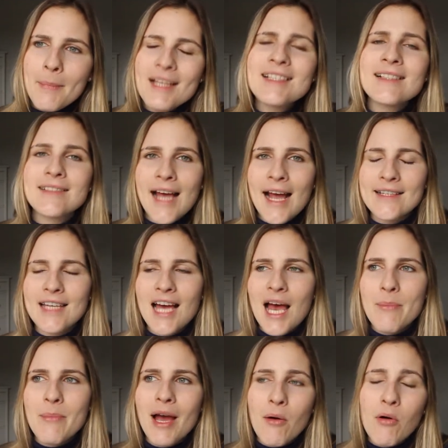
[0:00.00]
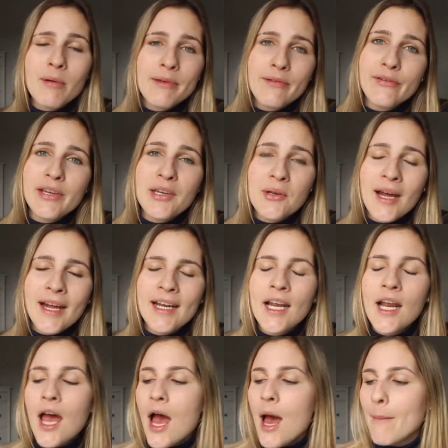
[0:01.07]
It's a sad time. I want to be reunited.